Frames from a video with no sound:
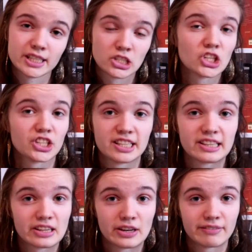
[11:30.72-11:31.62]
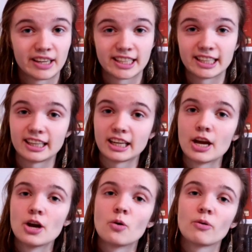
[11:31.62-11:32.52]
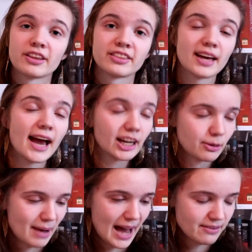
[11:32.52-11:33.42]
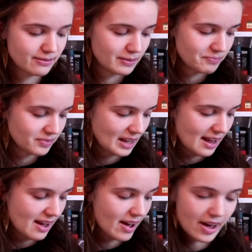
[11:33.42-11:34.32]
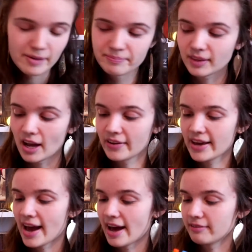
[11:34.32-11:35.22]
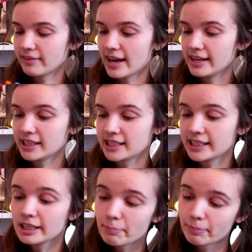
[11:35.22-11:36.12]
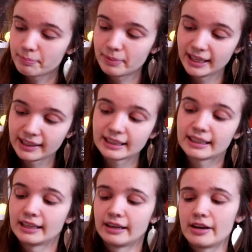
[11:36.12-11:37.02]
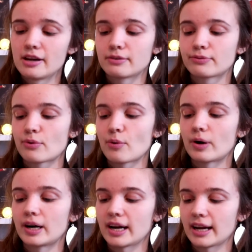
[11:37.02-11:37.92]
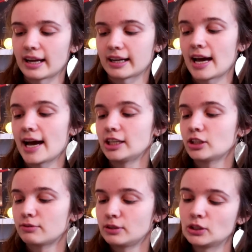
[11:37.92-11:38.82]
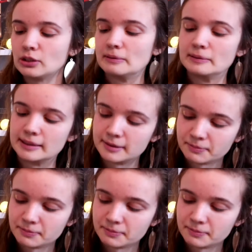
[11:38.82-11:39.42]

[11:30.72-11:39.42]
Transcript: I started kind of annotating with Acomath, I have a deep pink for kind of, you know,